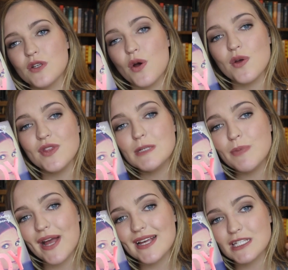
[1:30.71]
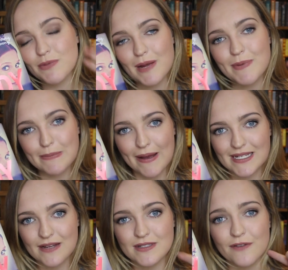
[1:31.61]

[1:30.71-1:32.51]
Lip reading: So this book has three perspectives.